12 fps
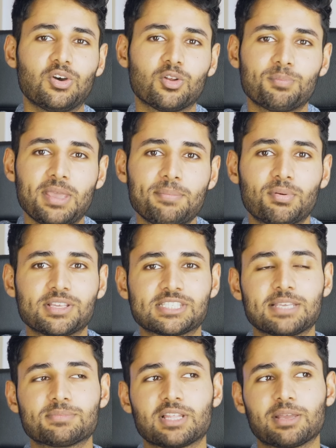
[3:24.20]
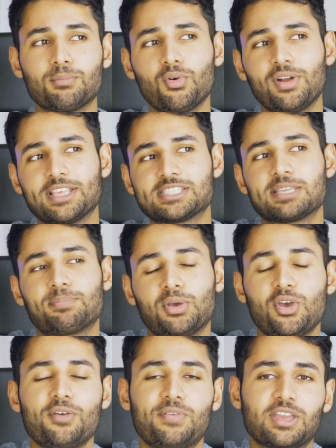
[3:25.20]
On paper, it seems like more or less the
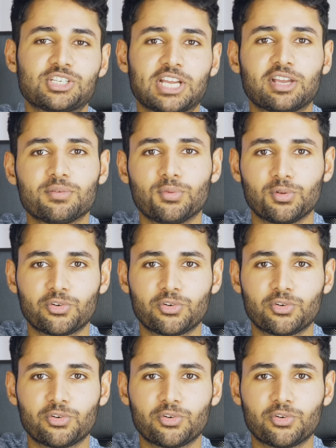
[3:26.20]
perfect jack of all